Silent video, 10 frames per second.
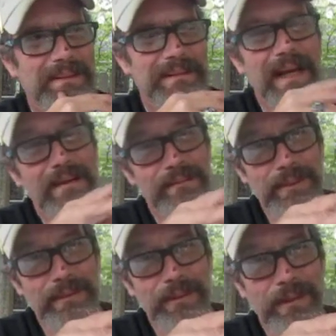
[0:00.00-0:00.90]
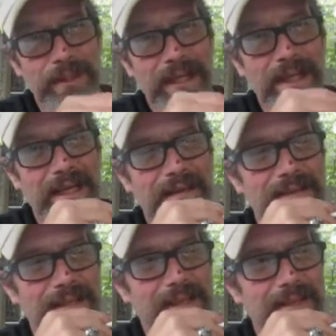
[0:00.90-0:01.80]
I haven't been wrong yet, have
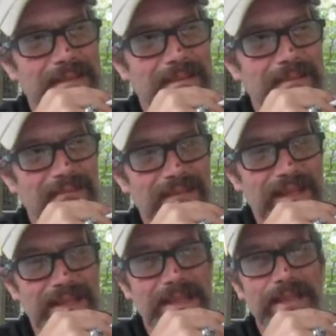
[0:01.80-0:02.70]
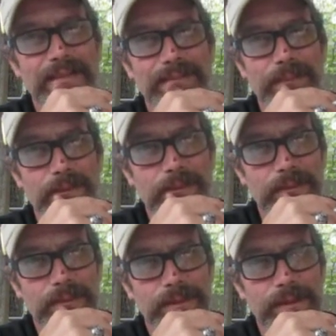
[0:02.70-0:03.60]
I? I said there's
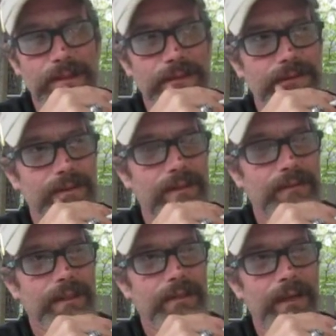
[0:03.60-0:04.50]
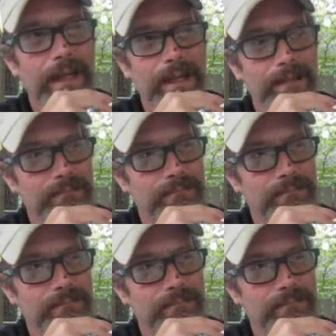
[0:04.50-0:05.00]
multiple shooters, there's a 308.